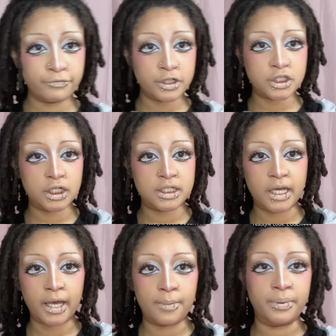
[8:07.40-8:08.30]
first going to
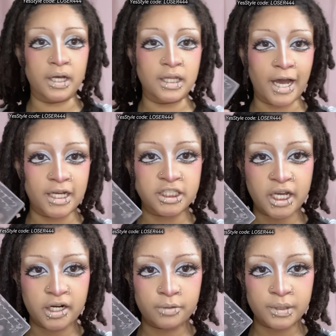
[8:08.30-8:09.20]
take a pale
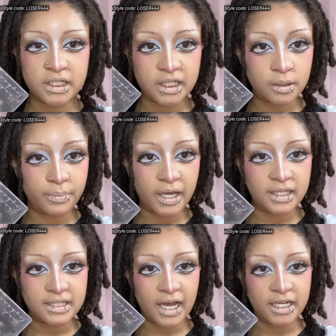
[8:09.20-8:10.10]
eyeshadow. I'm going to take the
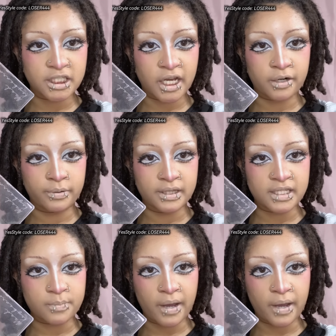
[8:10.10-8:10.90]
palest eyeshadow in this